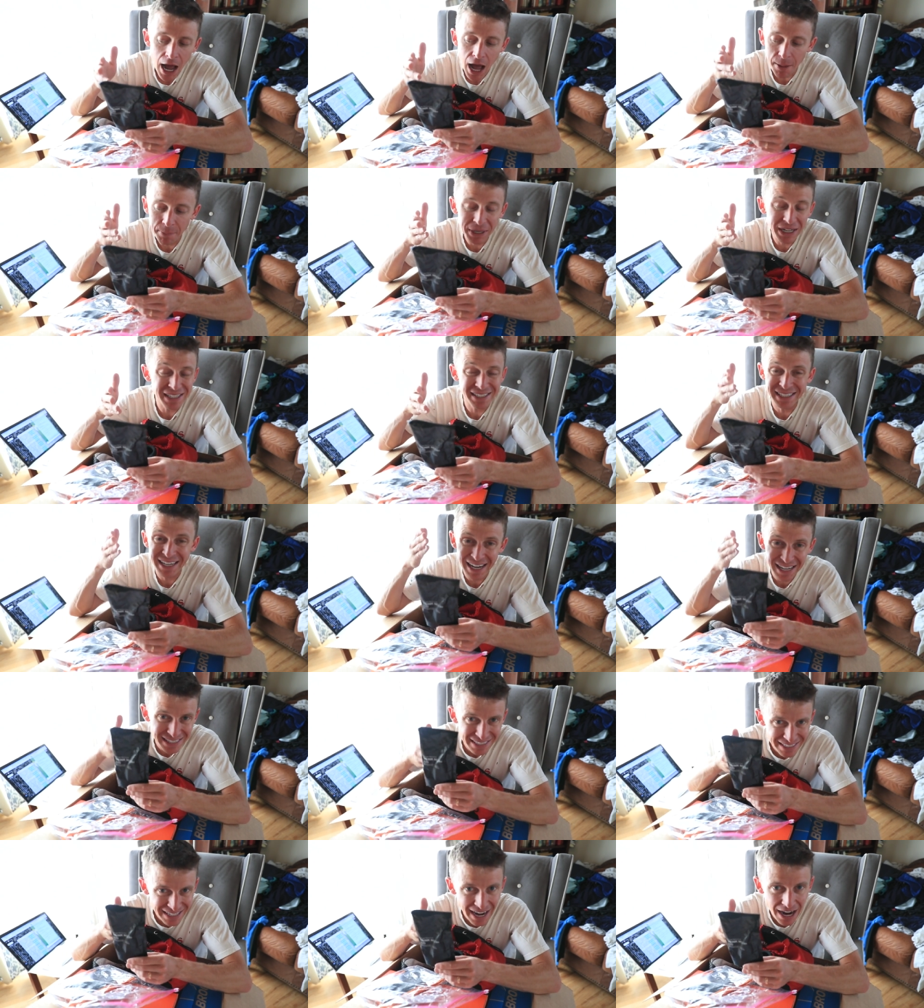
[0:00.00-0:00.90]
I'm gonna
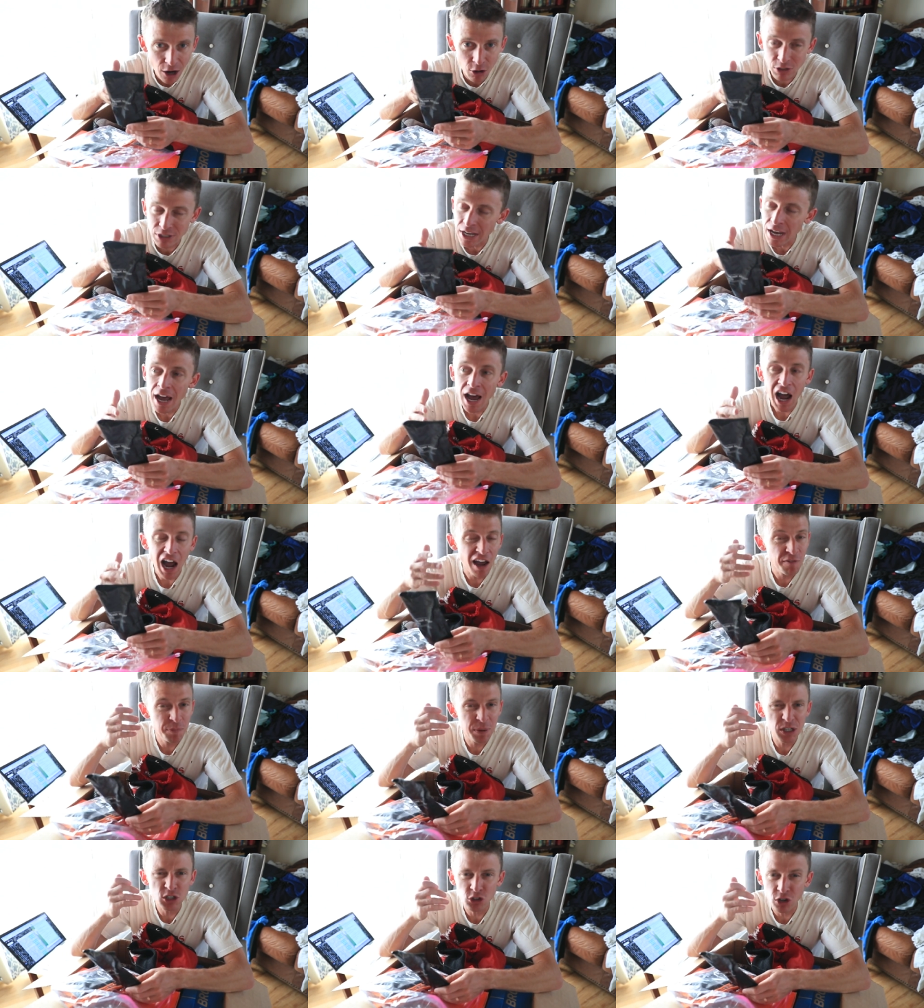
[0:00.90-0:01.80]
test out,
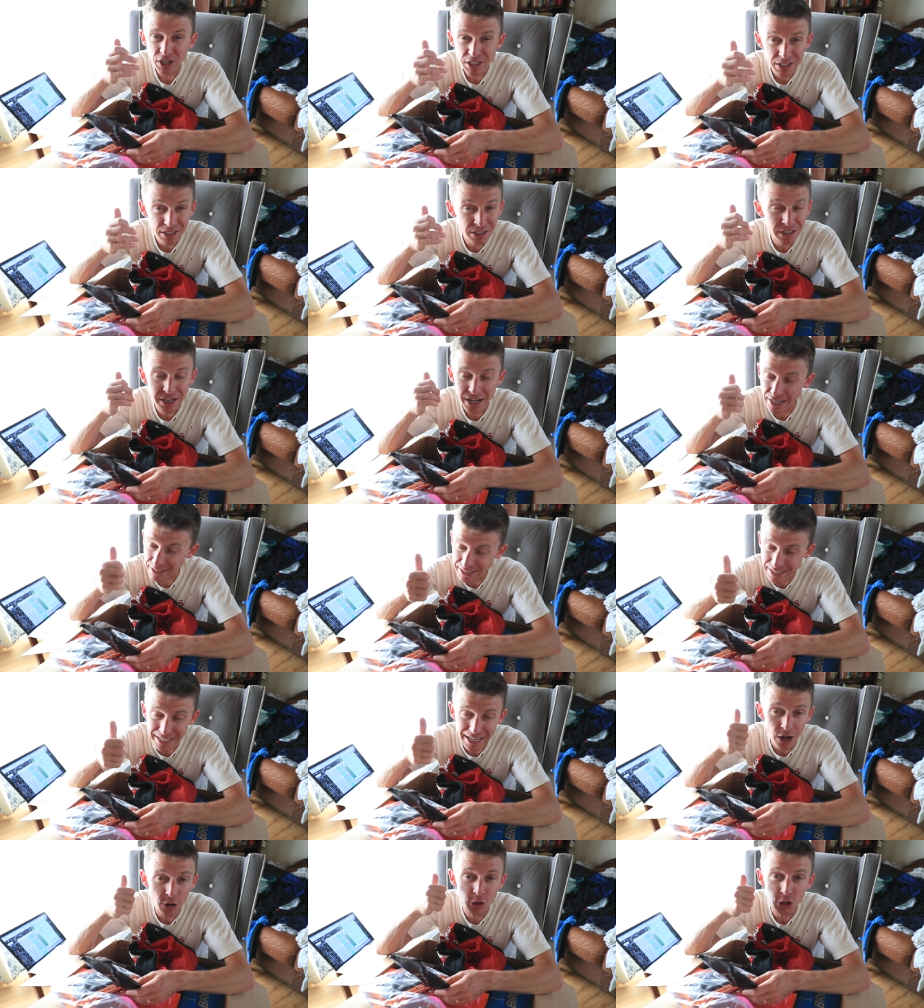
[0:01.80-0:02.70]
I've been
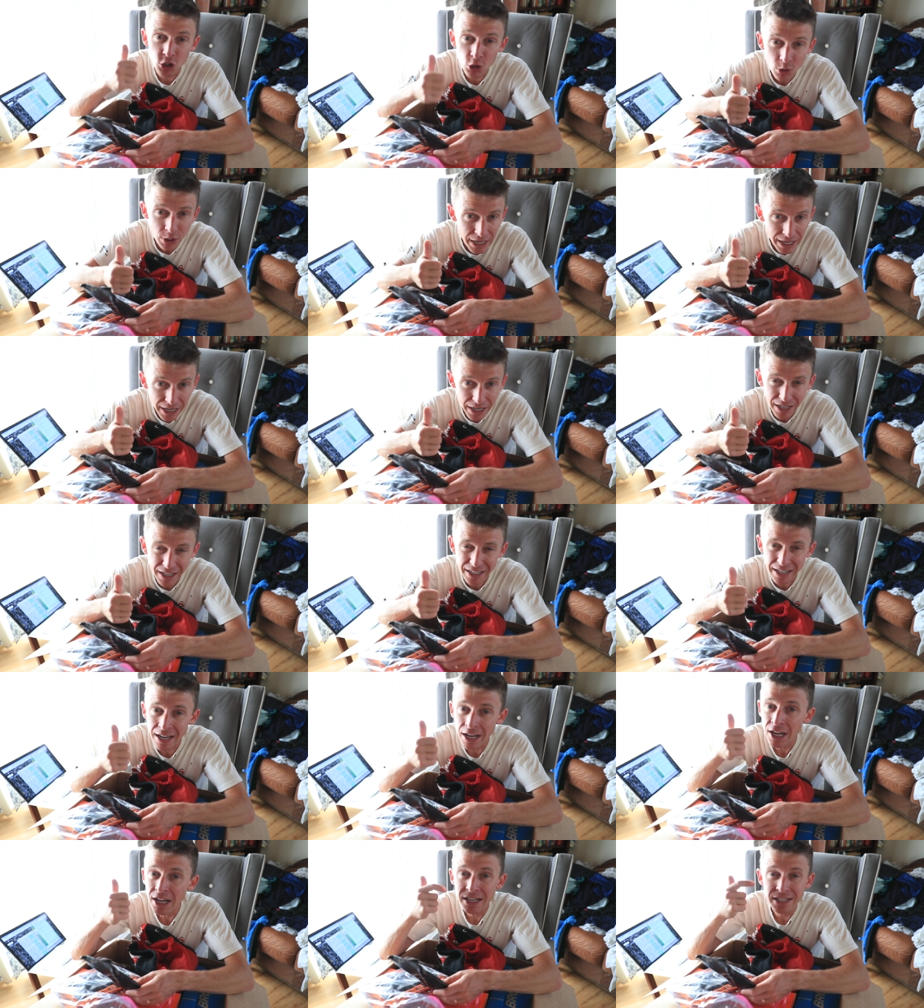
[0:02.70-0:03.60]
testing out UCAN